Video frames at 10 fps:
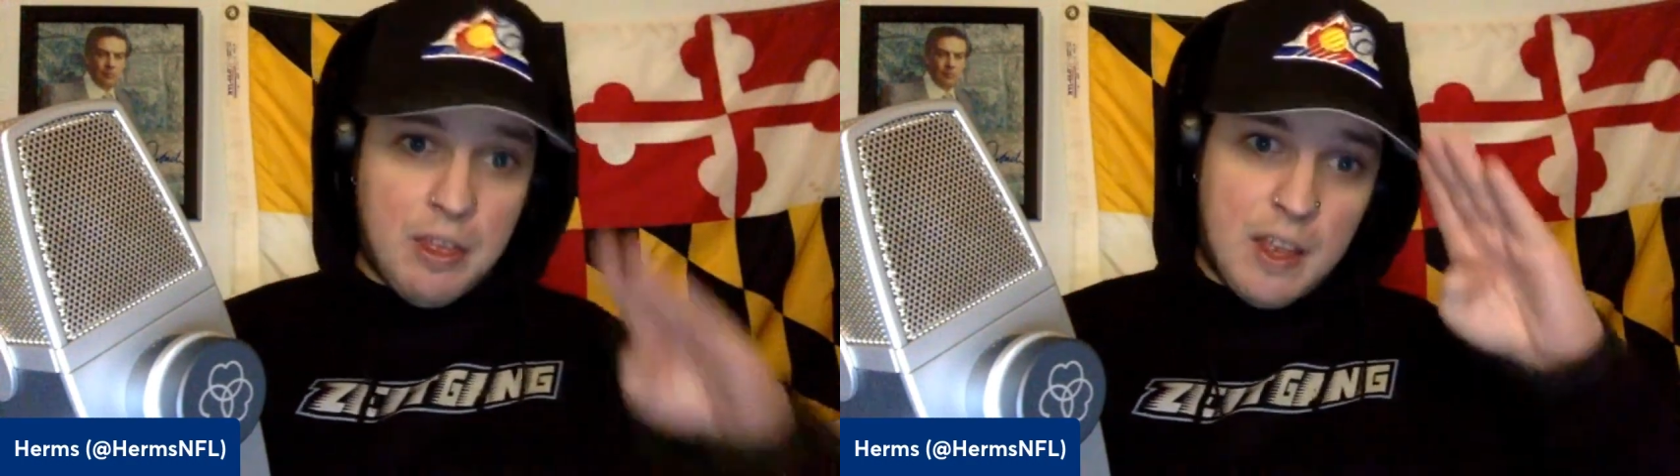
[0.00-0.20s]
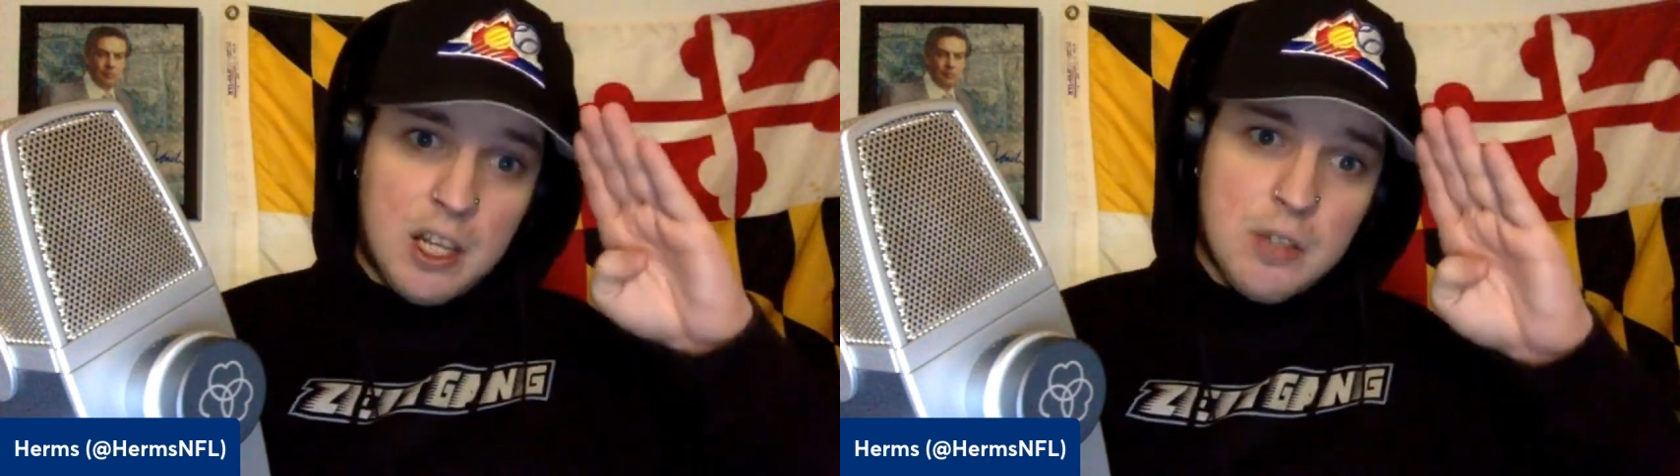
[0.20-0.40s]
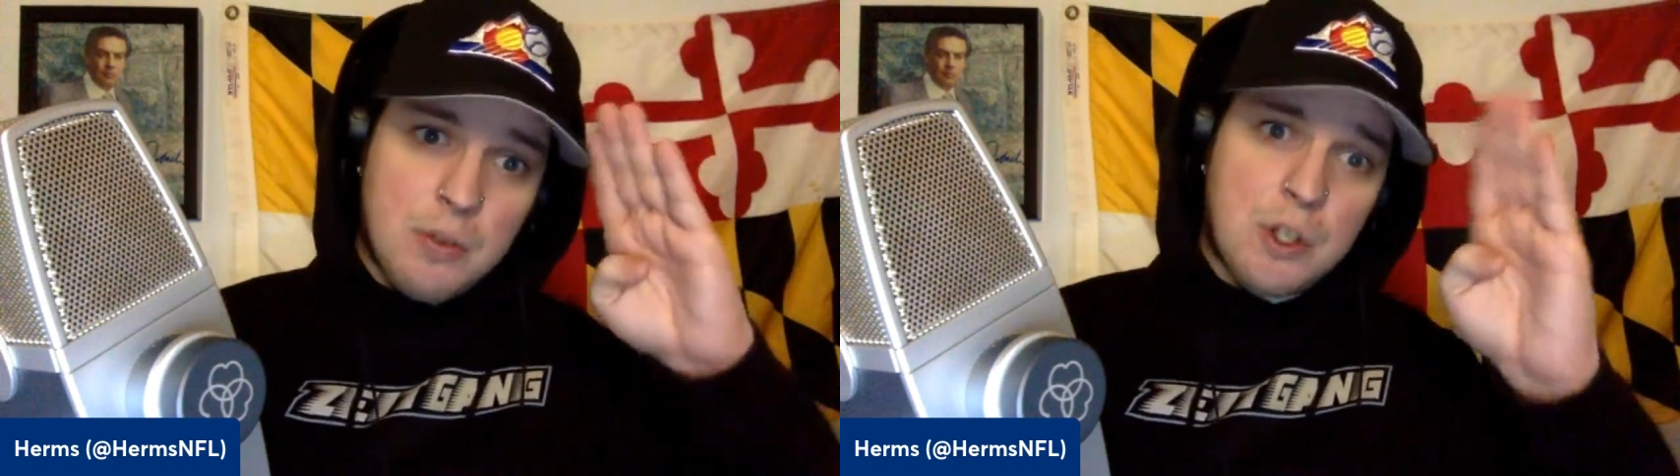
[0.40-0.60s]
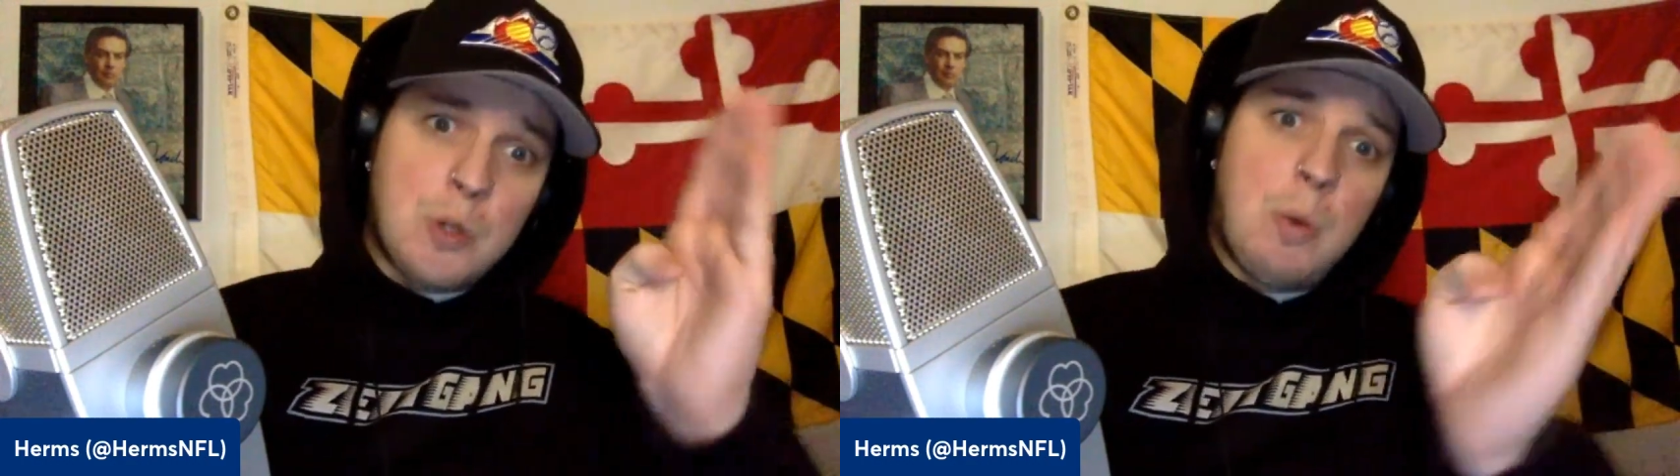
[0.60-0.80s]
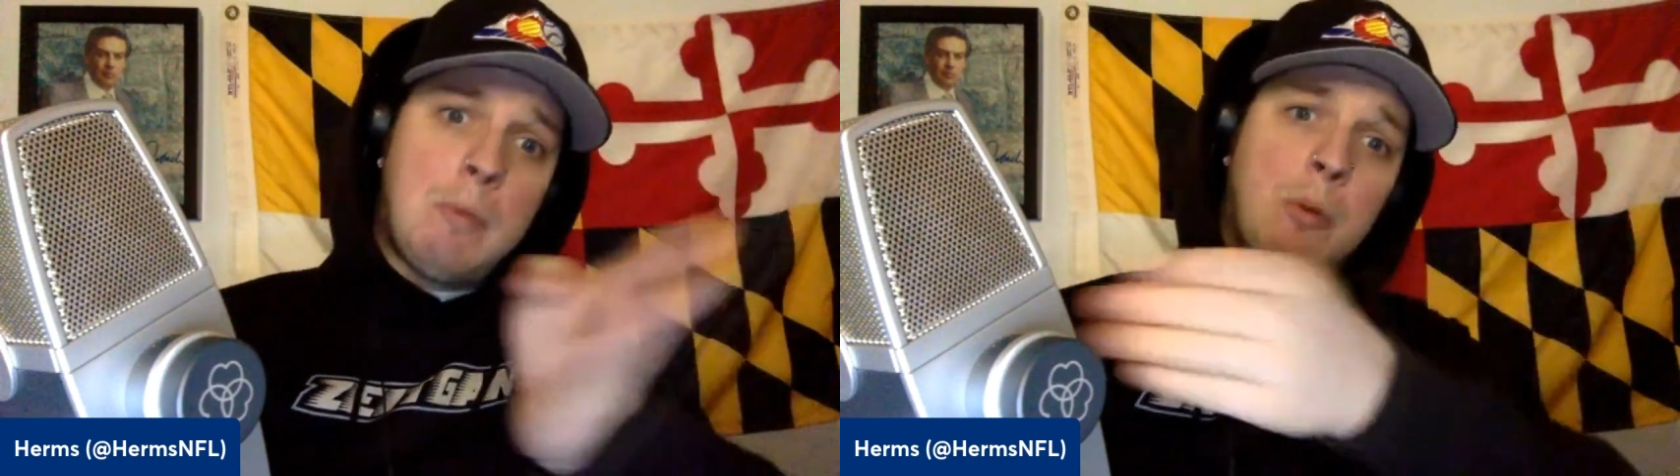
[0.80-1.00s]
thanks for
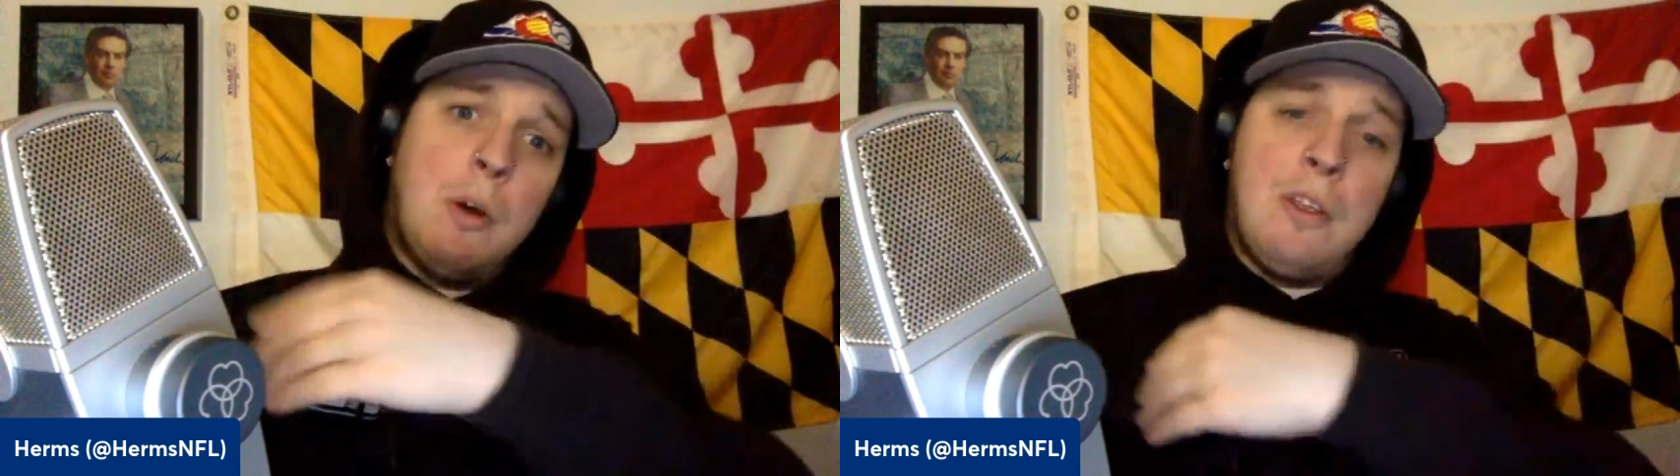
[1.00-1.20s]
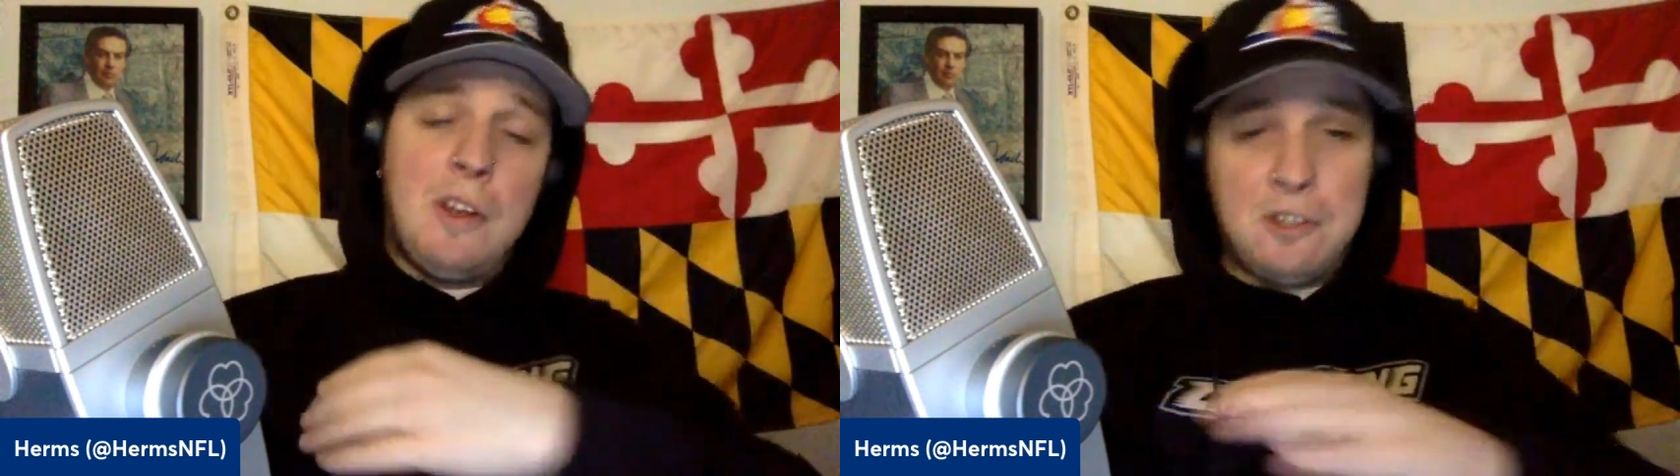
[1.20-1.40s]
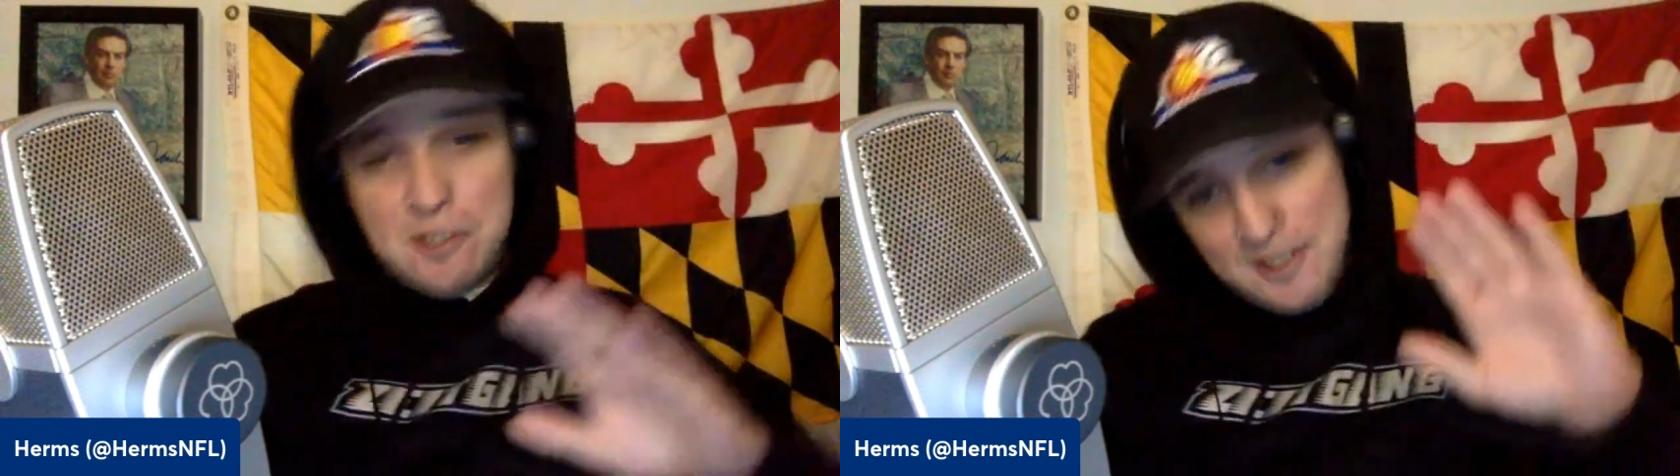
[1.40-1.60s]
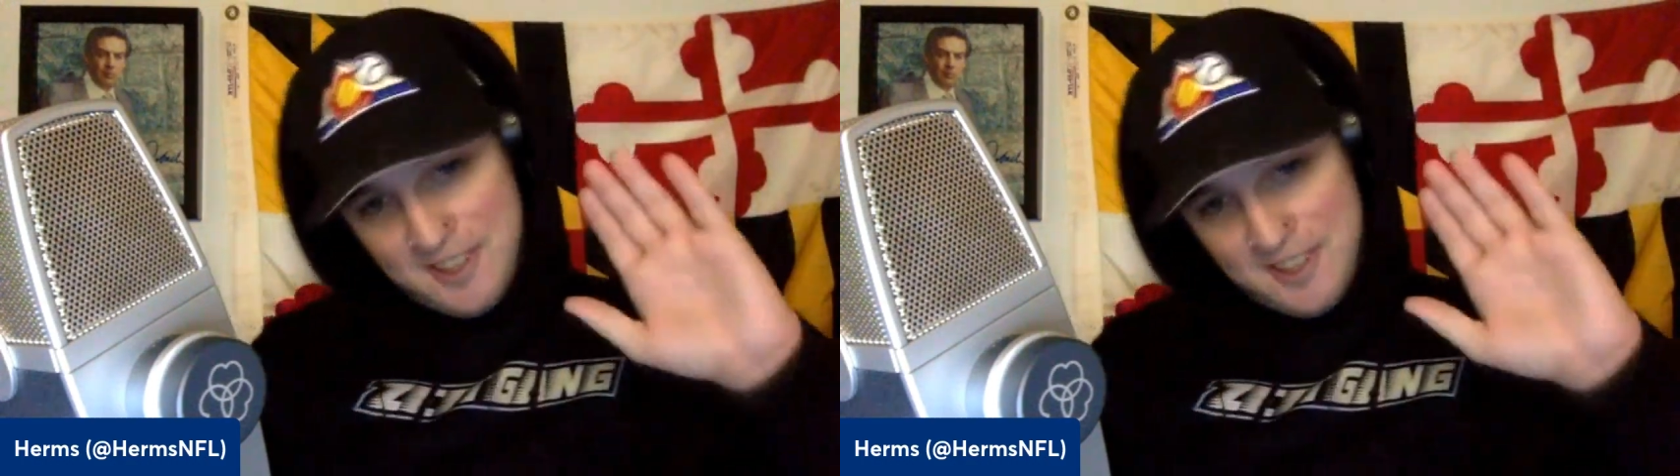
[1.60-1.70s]
swimming with us.